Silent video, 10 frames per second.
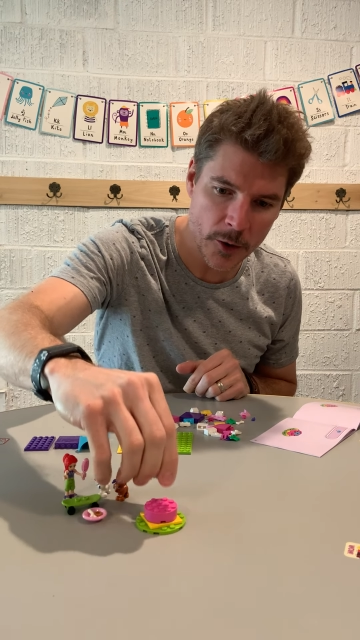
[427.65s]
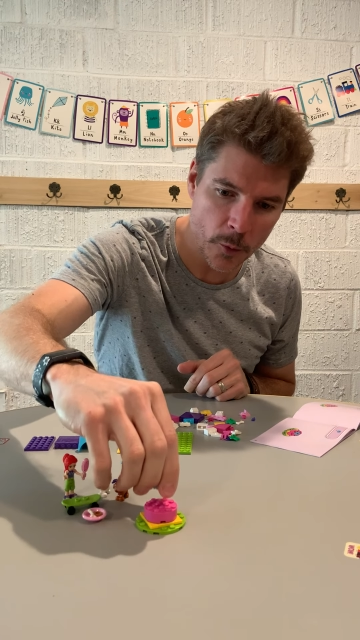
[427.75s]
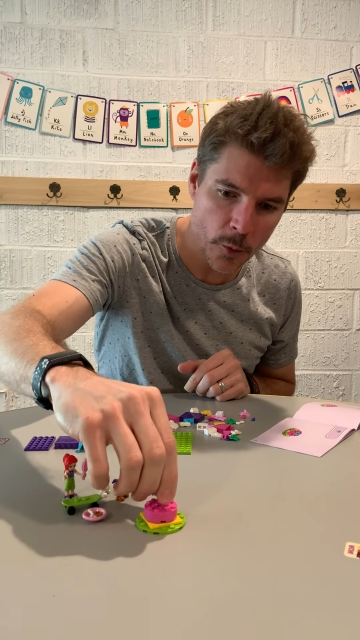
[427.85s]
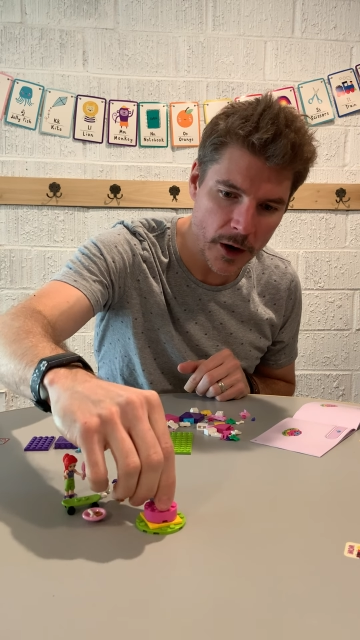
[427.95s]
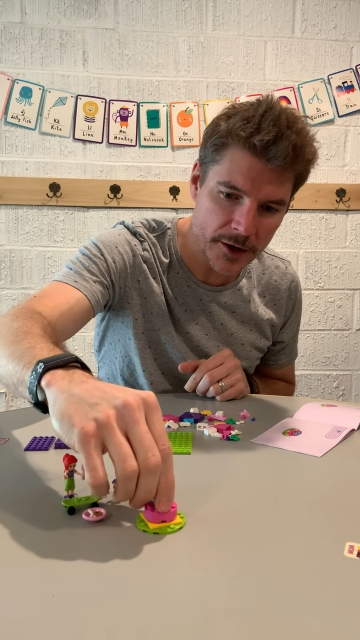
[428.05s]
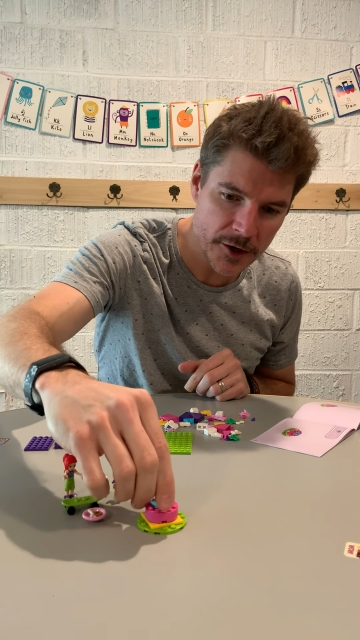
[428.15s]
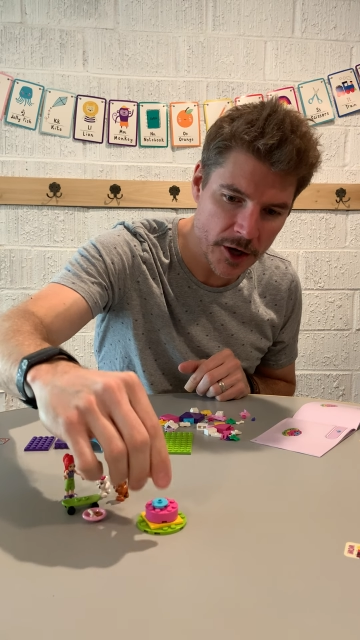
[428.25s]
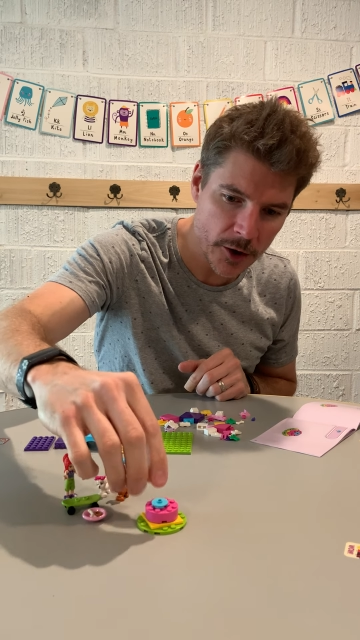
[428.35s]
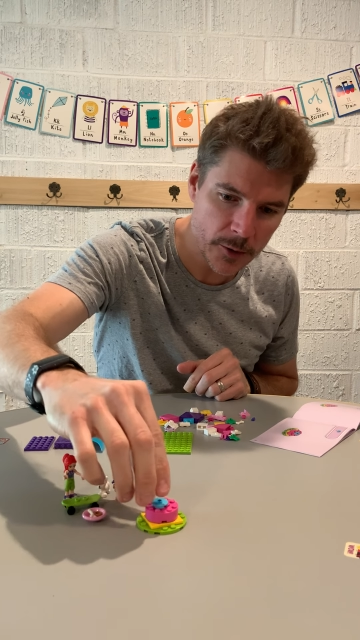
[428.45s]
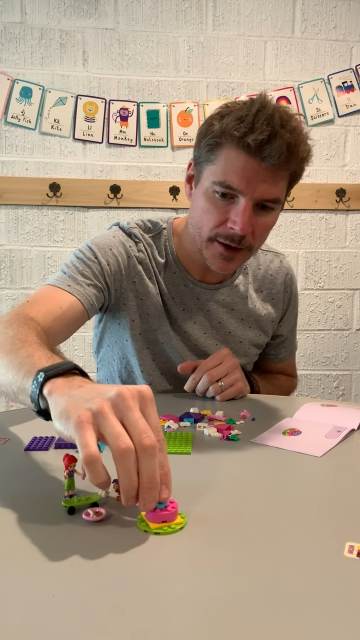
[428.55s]
1
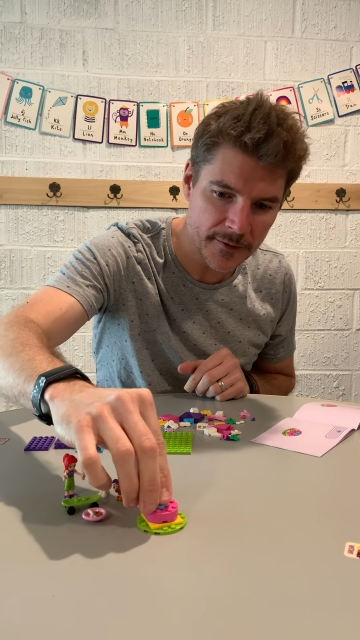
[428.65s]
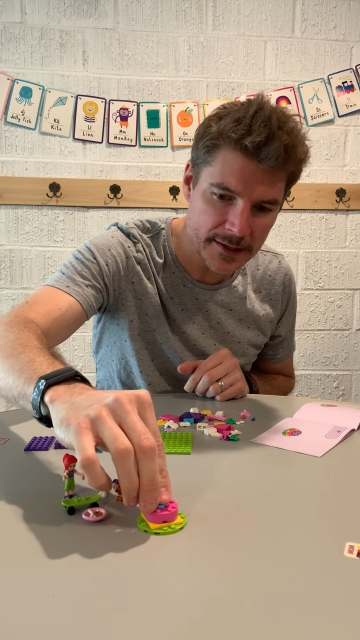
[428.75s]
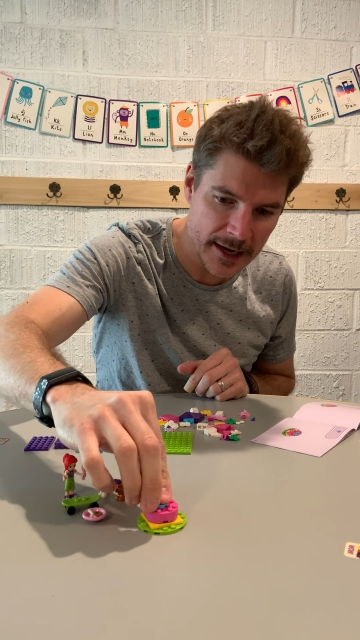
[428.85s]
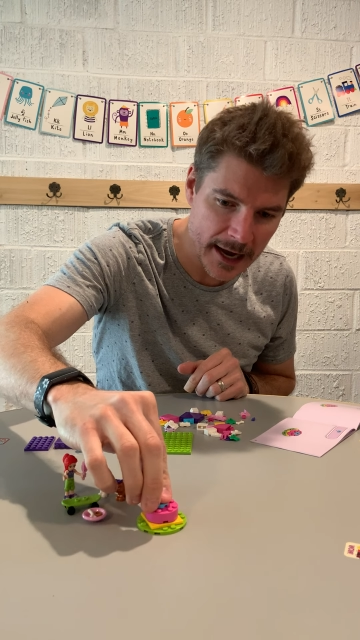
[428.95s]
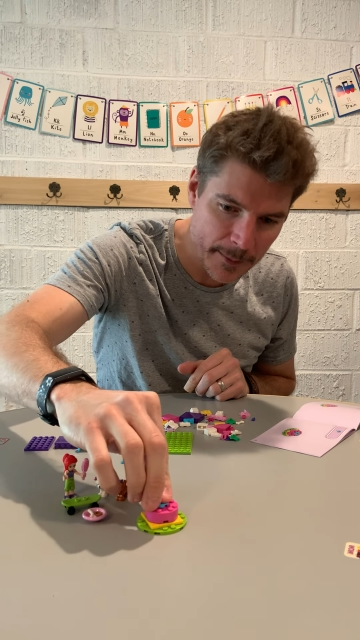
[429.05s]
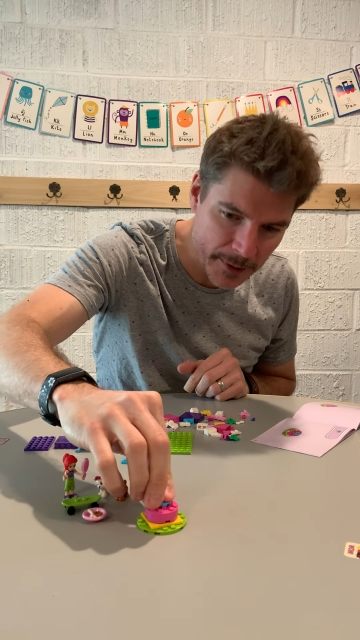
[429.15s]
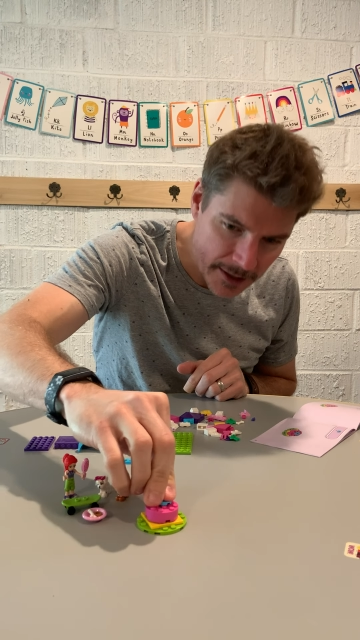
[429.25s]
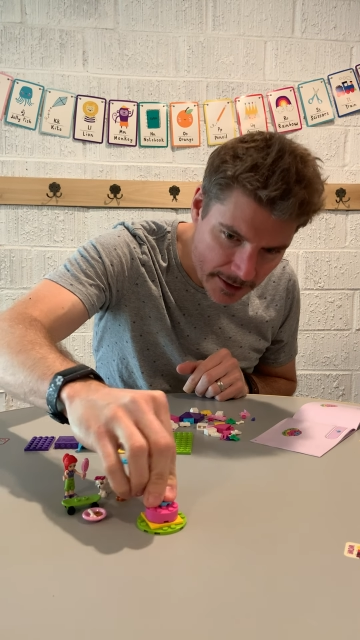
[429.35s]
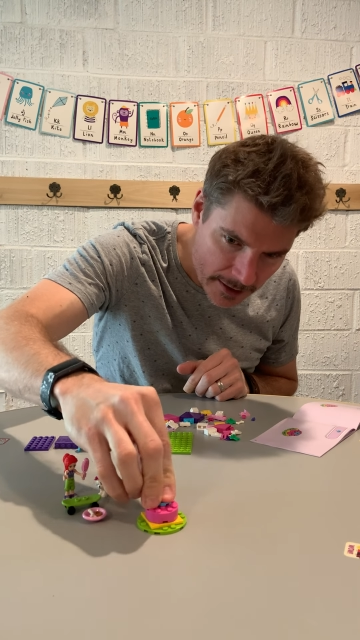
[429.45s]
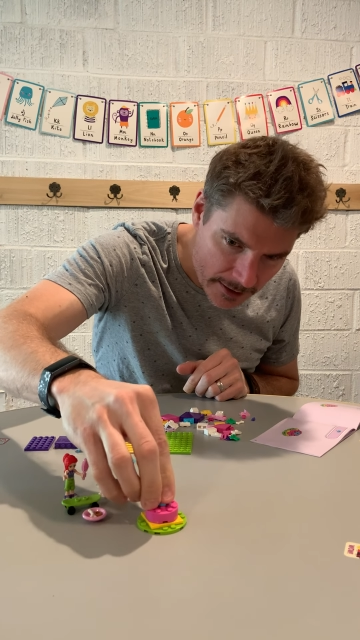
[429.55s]
node on the top.
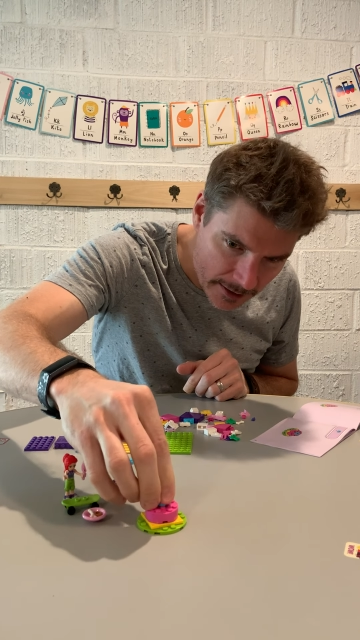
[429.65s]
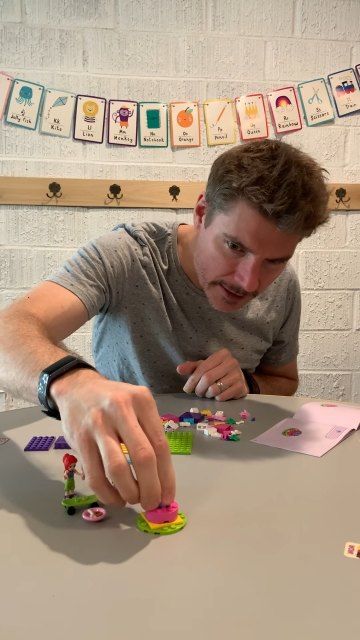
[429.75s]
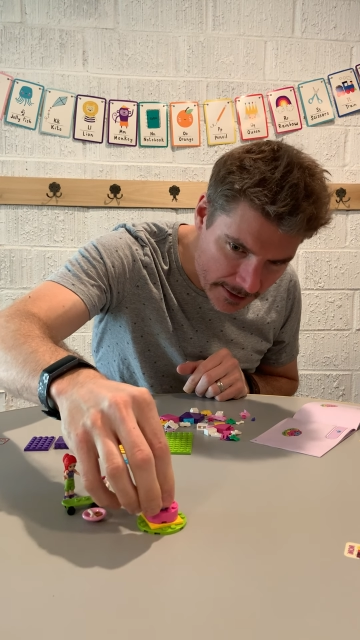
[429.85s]
Click